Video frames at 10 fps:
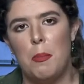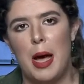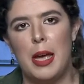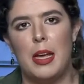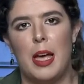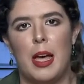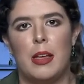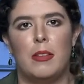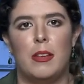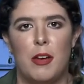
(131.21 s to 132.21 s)
My
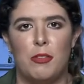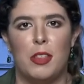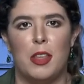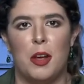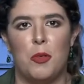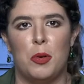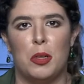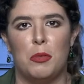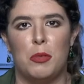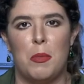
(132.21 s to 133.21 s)
guess, everything
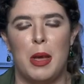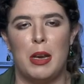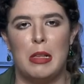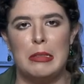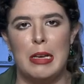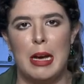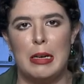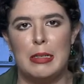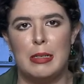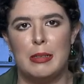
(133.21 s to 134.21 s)
will remain intact.